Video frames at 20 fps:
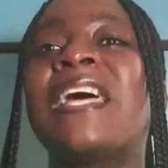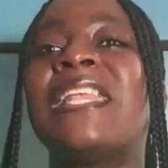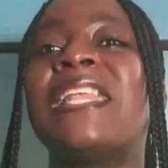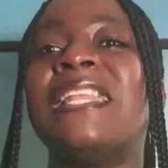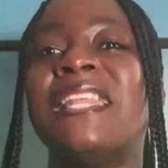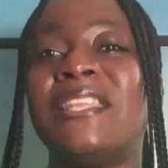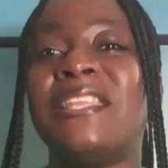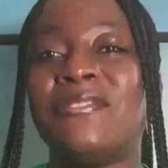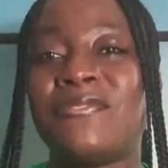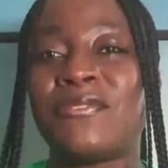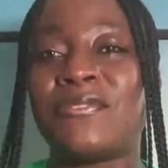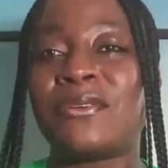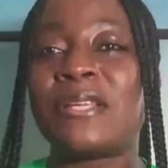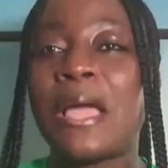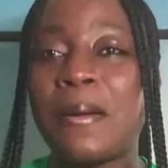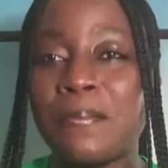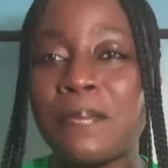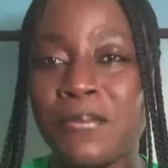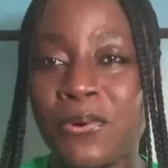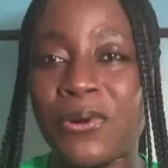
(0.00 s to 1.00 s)
Leeford
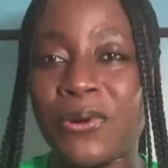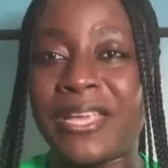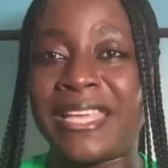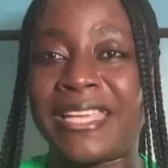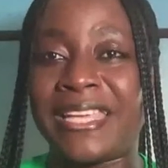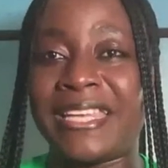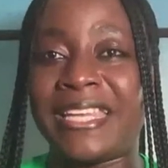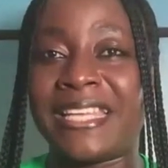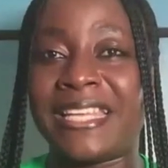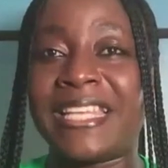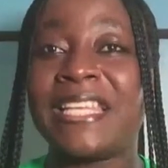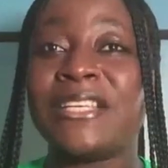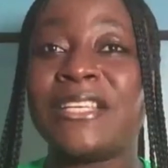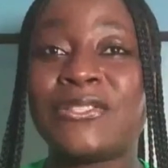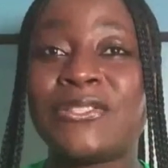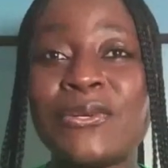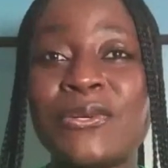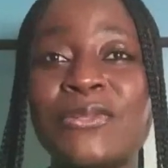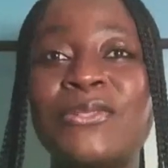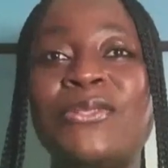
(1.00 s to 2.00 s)
Boohene.
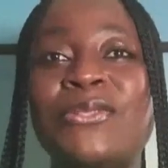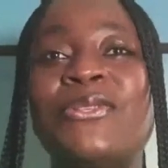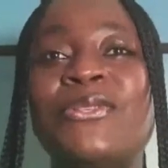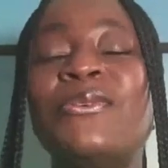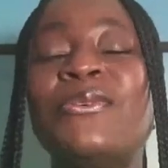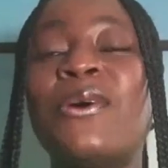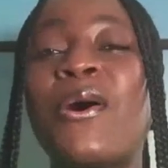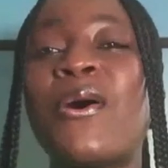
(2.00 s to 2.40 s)
So to you